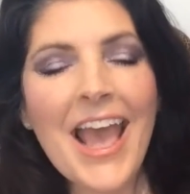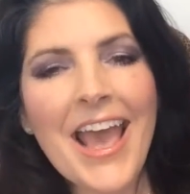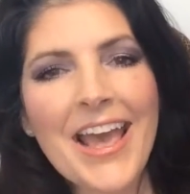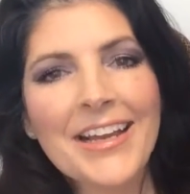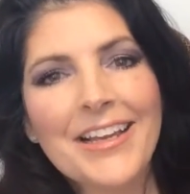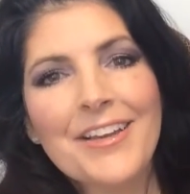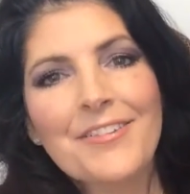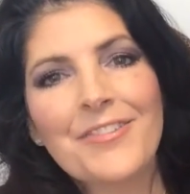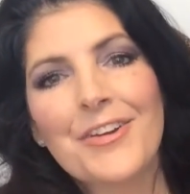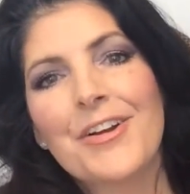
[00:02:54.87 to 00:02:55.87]
And
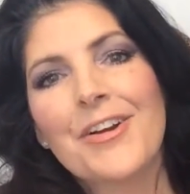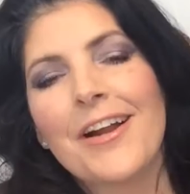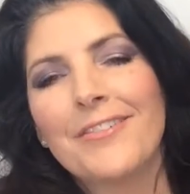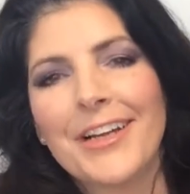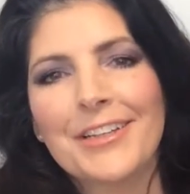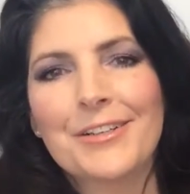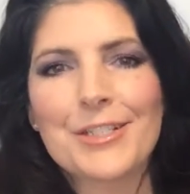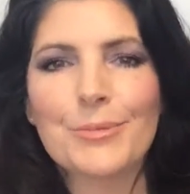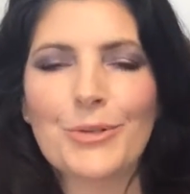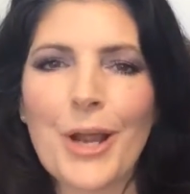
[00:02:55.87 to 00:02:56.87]
if you're a regular
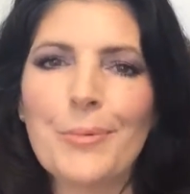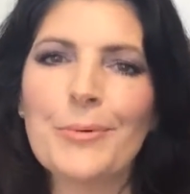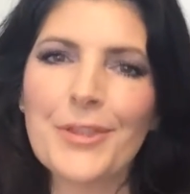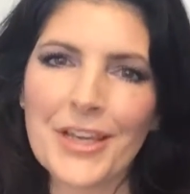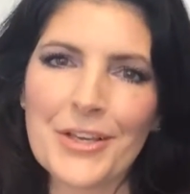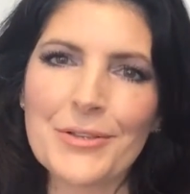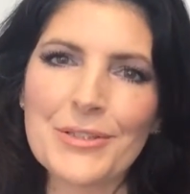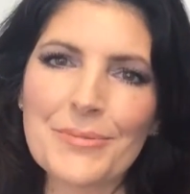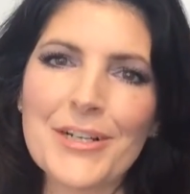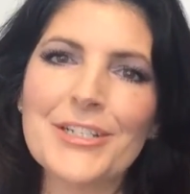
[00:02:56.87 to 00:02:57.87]
subscriber, well, thank you
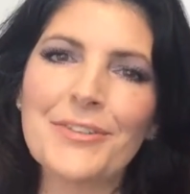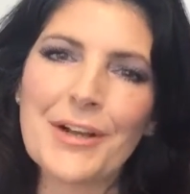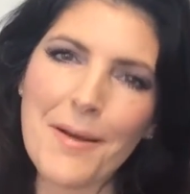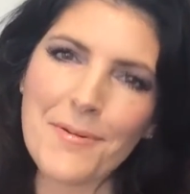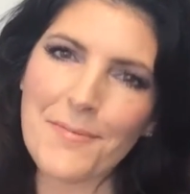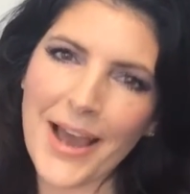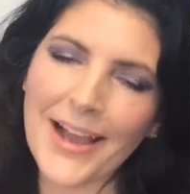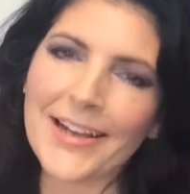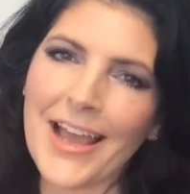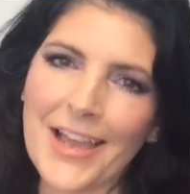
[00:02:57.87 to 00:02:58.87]
so much for coming
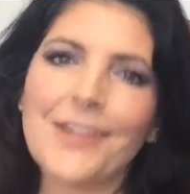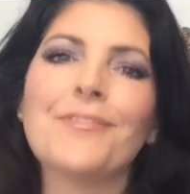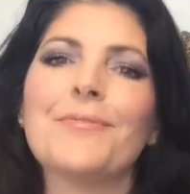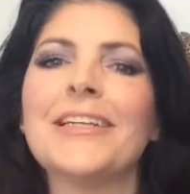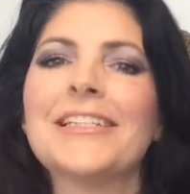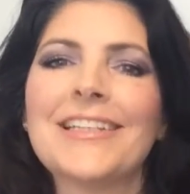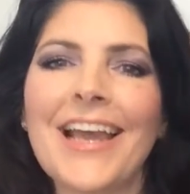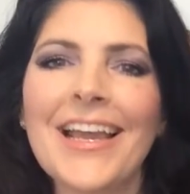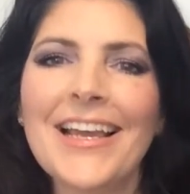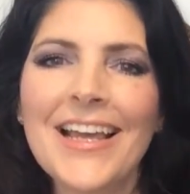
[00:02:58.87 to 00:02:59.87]
back and hanging with me
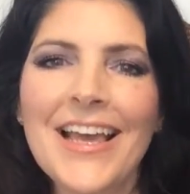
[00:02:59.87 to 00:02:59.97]
today.